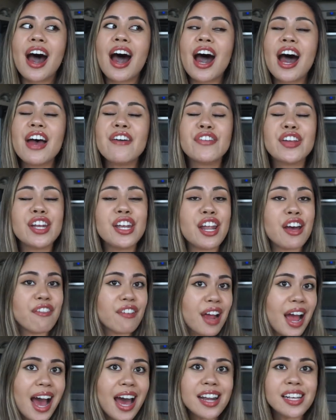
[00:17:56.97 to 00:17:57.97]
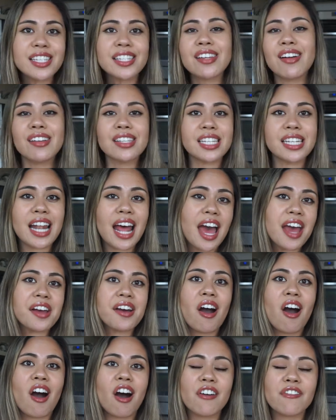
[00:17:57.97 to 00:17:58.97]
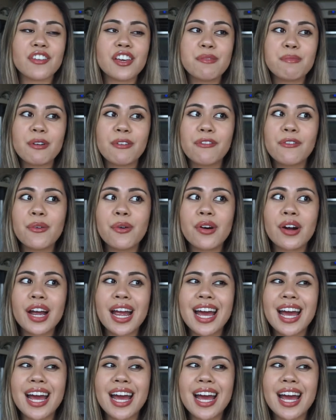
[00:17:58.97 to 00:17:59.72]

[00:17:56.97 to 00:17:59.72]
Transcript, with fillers: I've never had a salted egg coffee before,